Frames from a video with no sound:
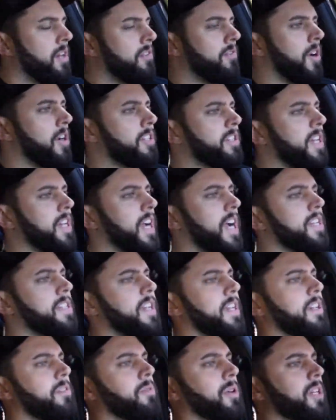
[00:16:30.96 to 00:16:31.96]
first thing I
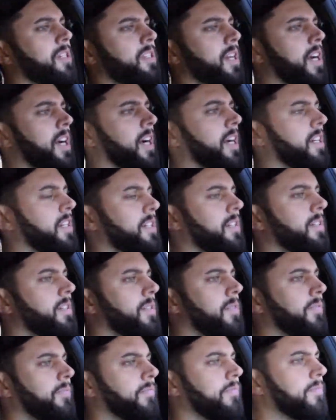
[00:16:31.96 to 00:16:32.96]
did was
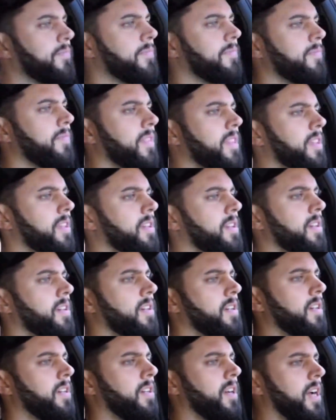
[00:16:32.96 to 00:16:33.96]

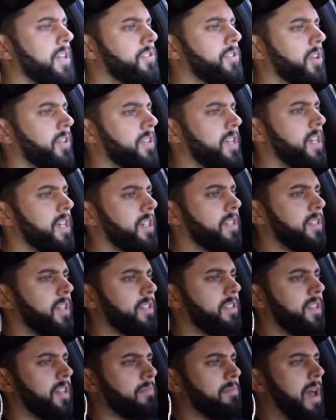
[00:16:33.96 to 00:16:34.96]
I took the
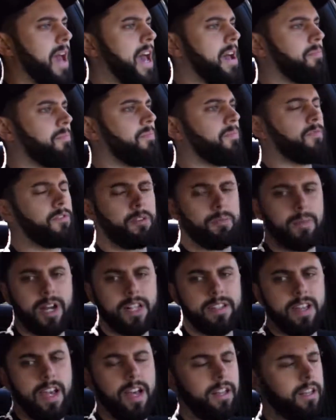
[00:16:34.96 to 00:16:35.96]
existing map for my
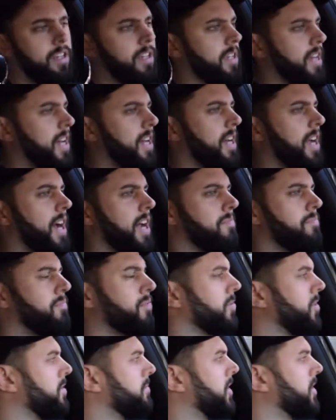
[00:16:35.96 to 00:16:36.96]
daily and I
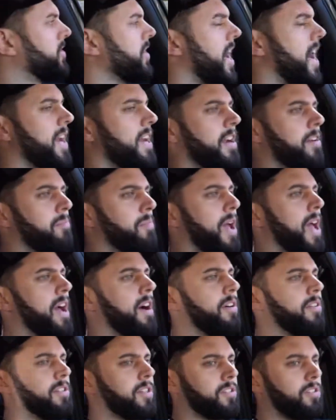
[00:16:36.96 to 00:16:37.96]
pretty much added a
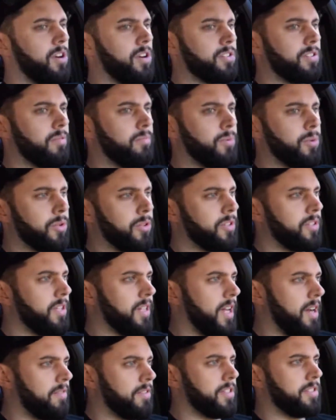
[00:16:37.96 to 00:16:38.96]
pound across the board
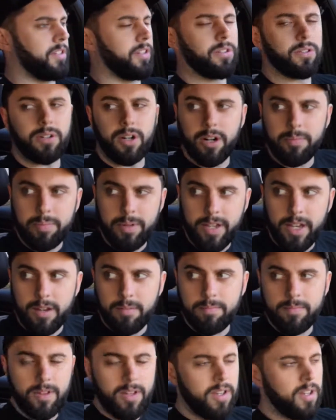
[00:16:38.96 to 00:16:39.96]
in every single RPM.